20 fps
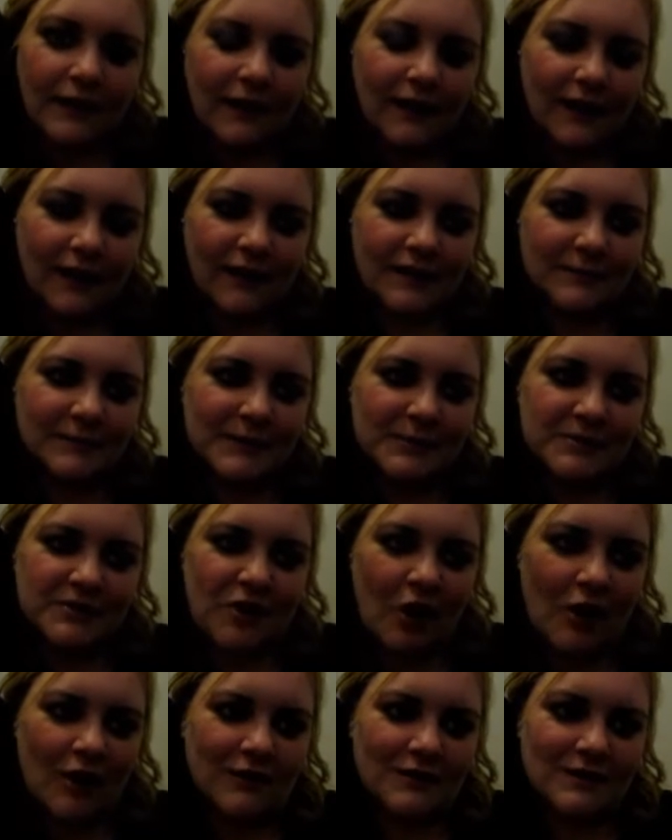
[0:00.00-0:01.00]
It was
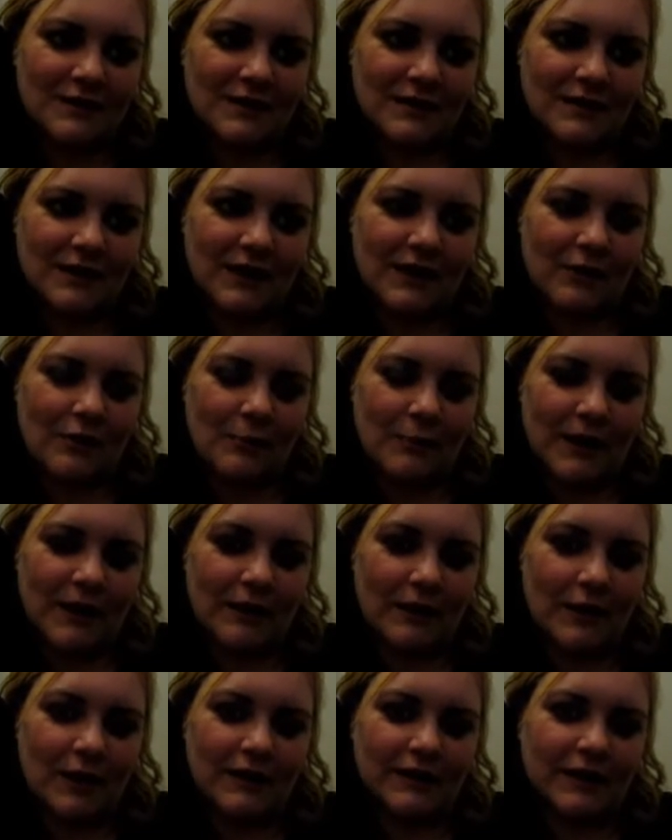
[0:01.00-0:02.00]
constant, like, oh my
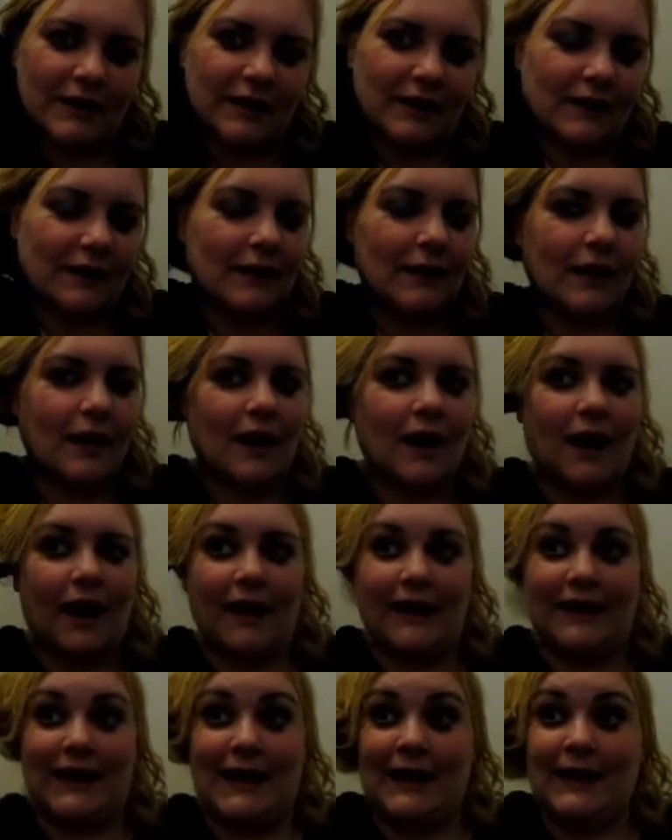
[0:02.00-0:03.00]
god, like, I
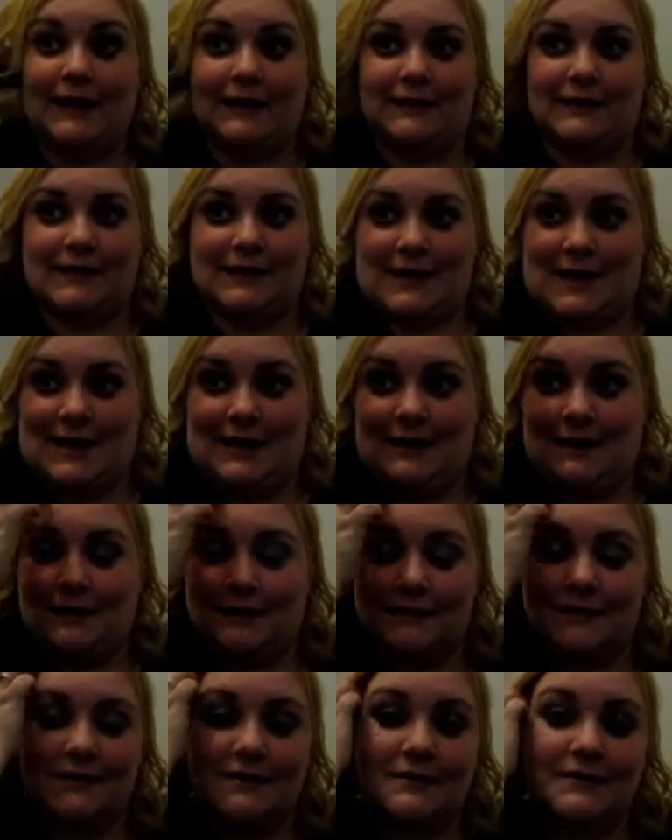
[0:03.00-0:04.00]
can't.
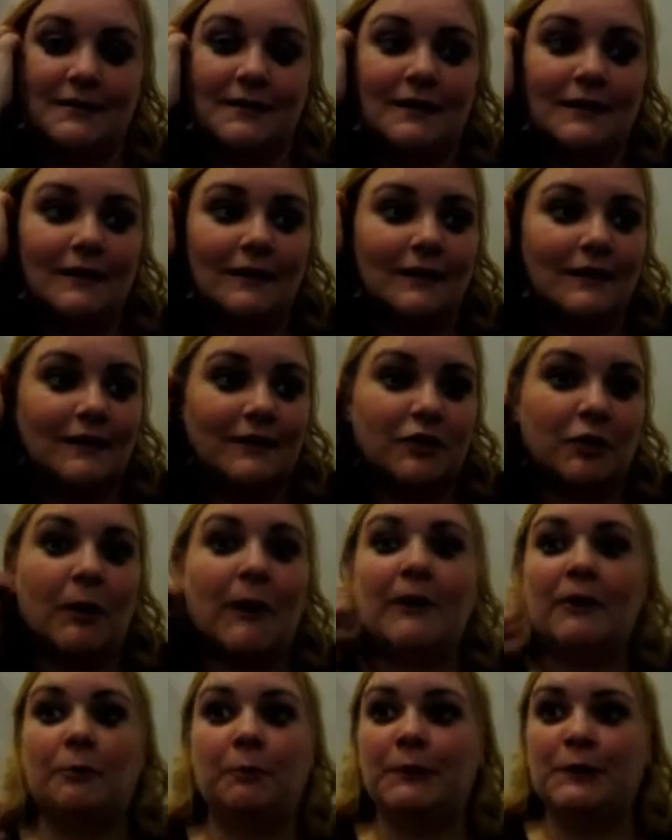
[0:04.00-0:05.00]
I
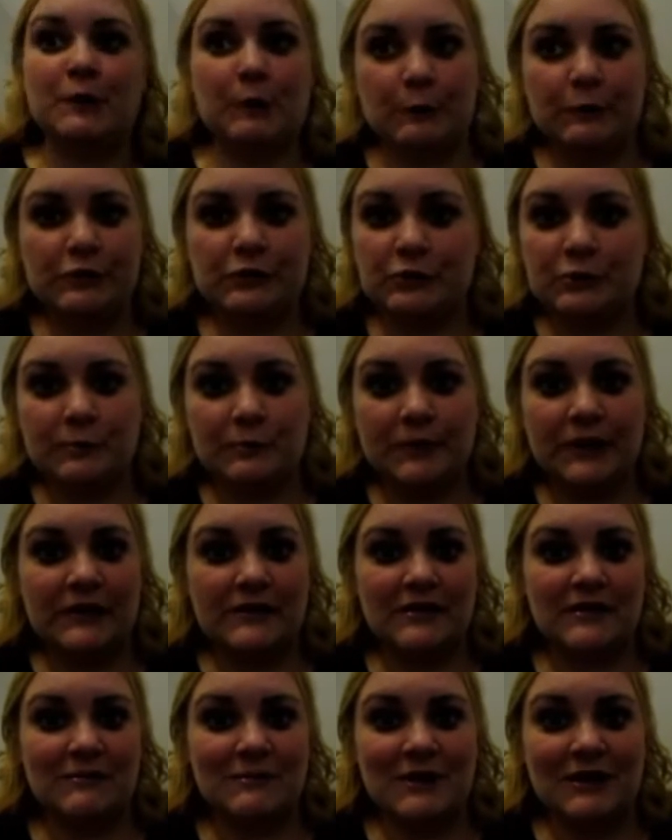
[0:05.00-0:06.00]
wouldn't go certain
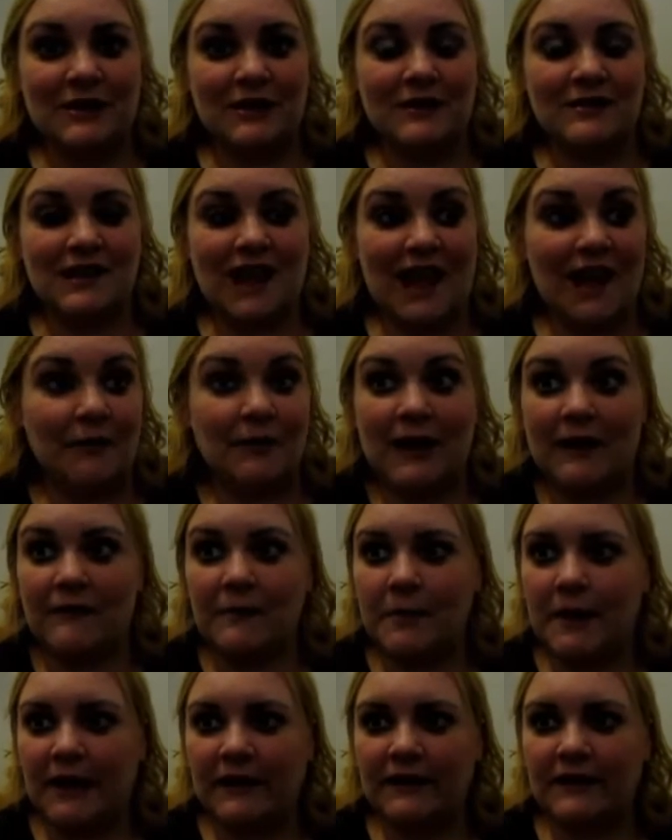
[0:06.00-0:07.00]
places because I would have a
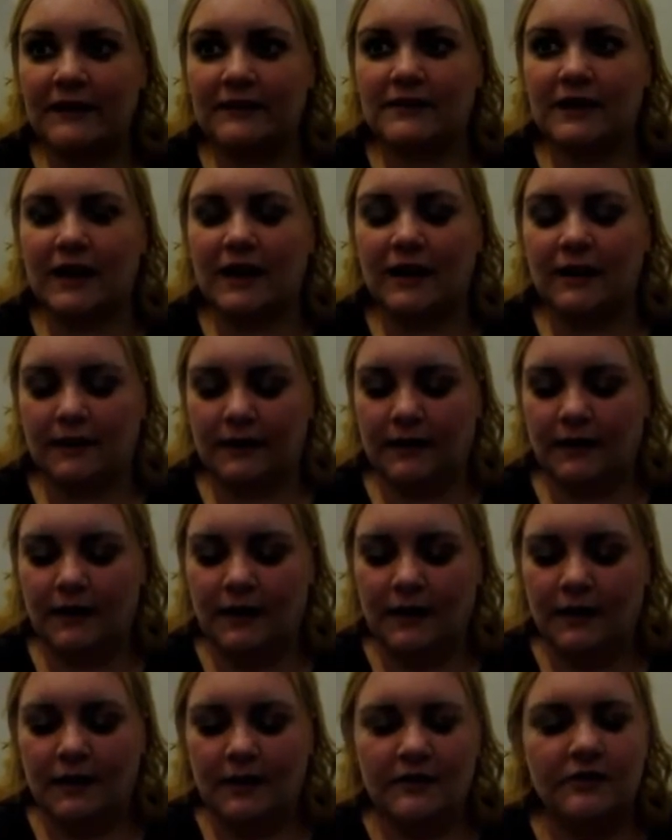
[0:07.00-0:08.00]
panic attack.
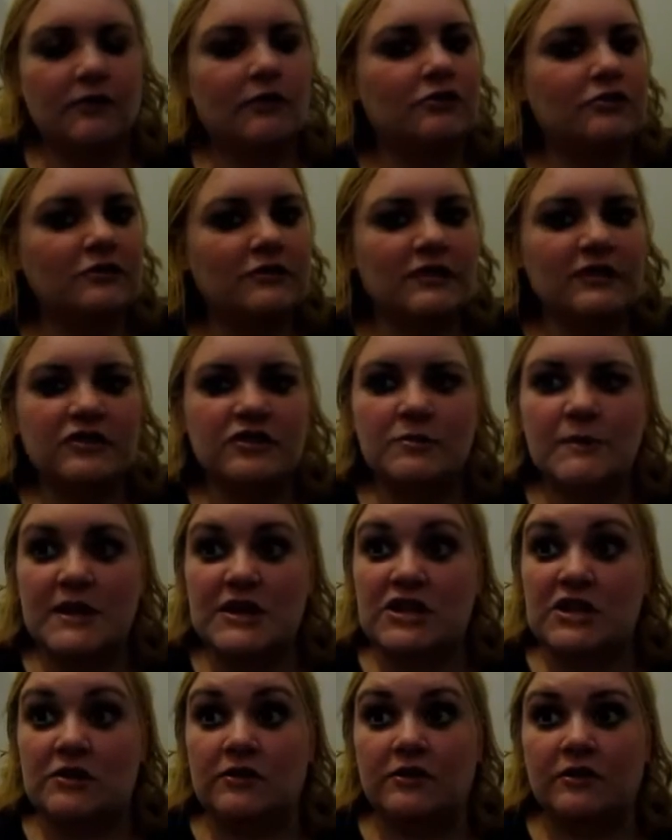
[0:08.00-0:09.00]
Social
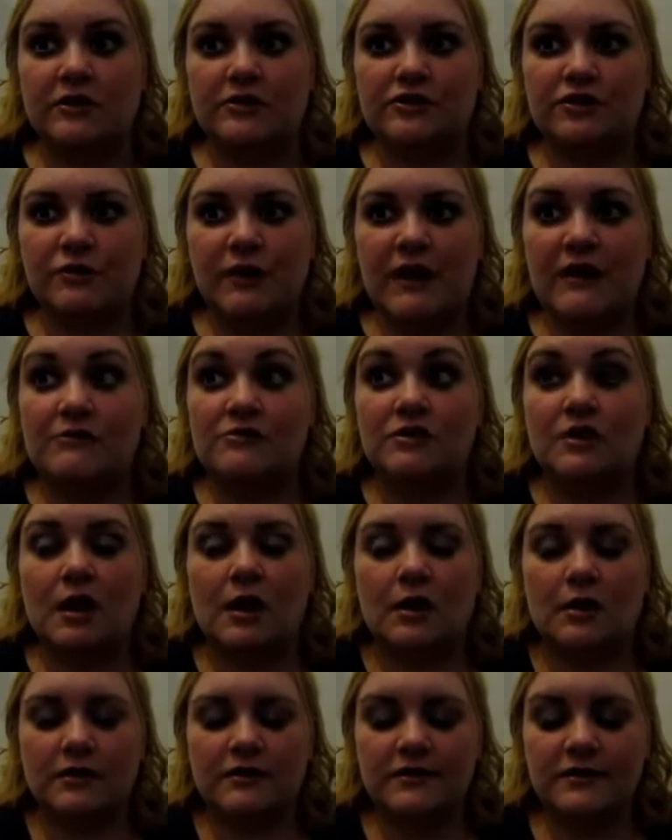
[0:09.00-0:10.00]
situations, large crowds,
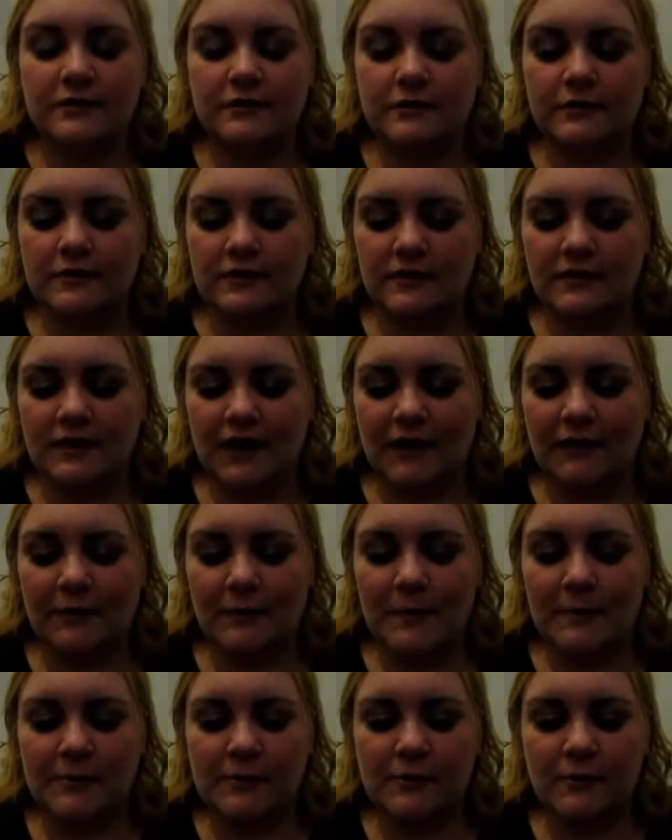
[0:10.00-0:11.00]
concerts. I
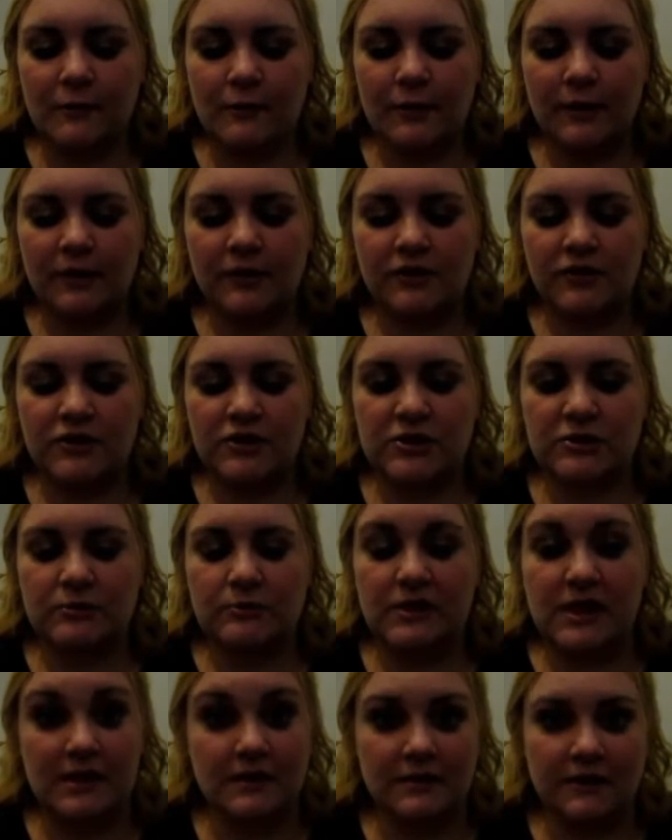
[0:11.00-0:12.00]
remember going to
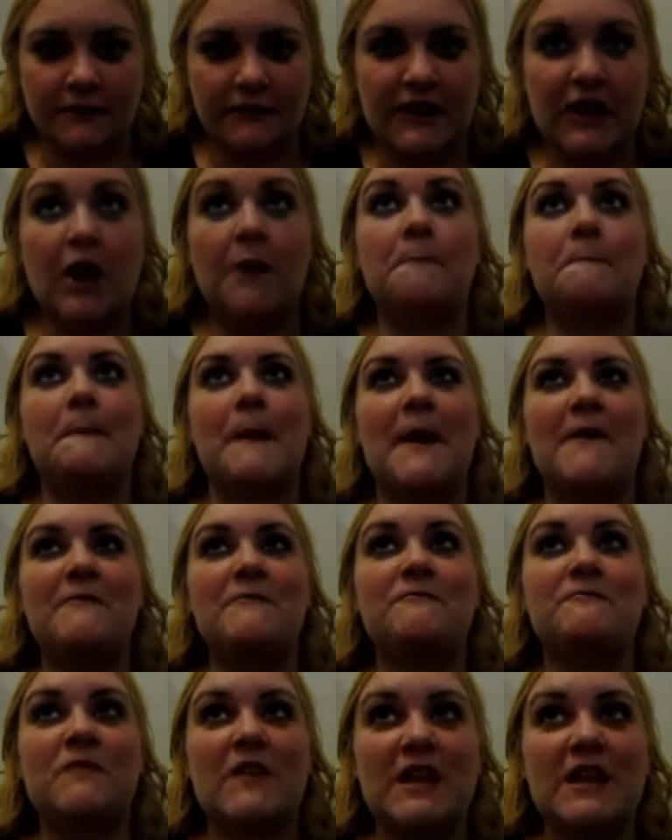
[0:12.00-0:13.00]
Kings of Leon, my
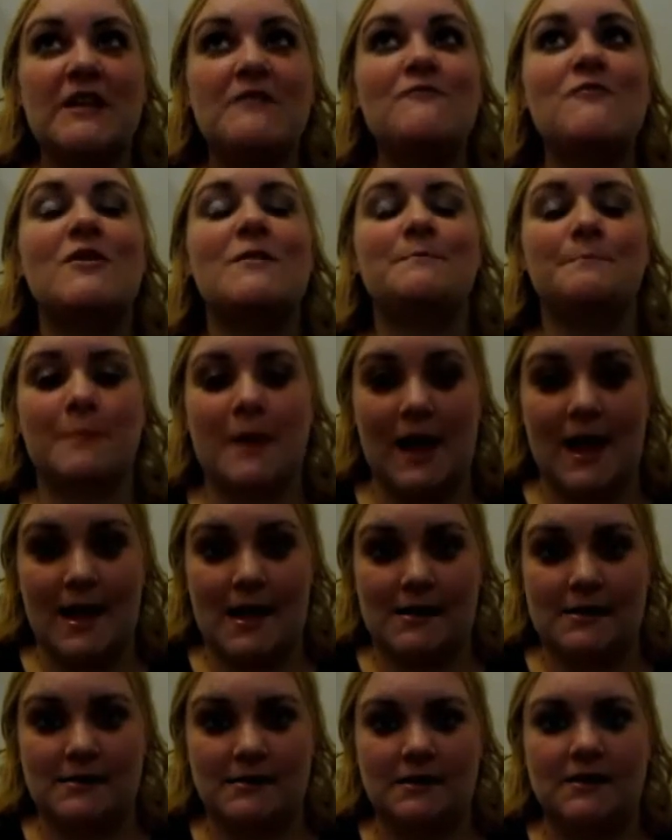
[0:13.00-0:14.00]
favorite
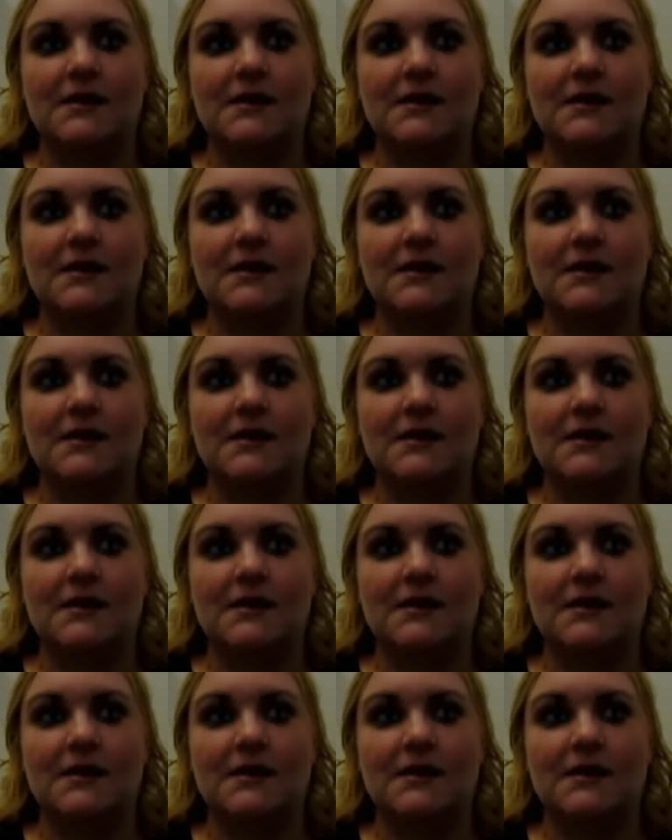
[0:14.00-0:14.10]
band.